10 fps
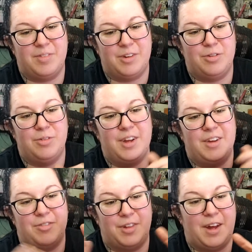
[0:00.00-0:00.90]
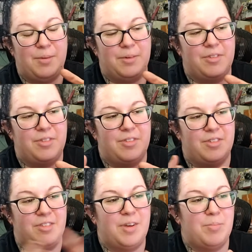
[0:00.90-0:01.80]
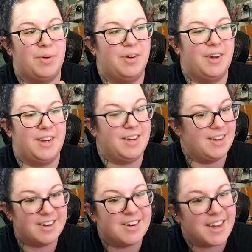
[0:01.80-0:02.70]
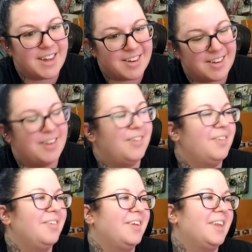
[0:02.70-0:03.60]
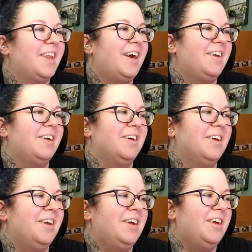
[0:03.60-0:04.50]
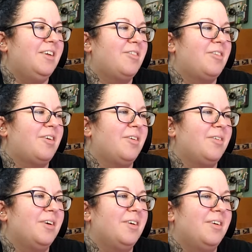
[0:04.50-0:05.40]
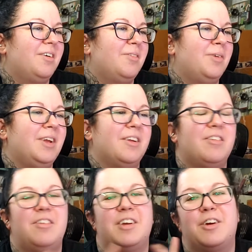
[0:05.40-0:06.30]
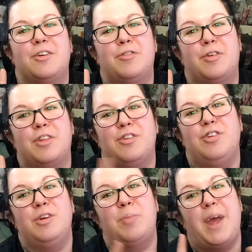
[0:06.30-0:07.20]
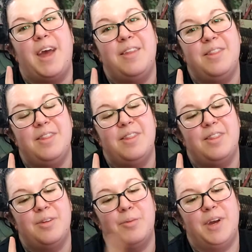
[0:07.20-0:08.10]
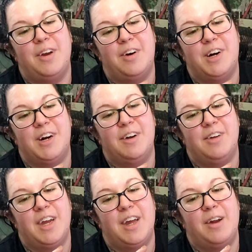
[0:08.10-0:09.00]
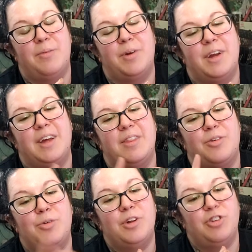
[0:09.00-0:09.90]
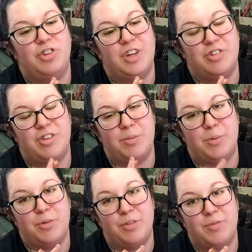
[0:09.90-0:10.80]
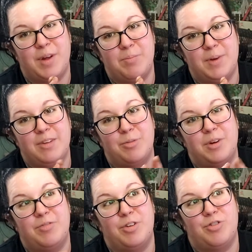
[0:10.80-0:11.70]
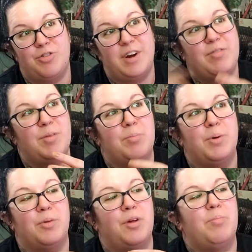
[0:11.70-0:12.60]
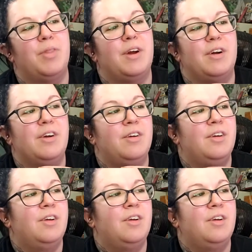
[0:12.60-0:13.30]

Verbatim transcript: the due date for that was December, and he didn't take it to go get that done, so we need a sticker for the Jeep and the white car, and I want to get the oil changed on both of them, because we have to drive them both up there.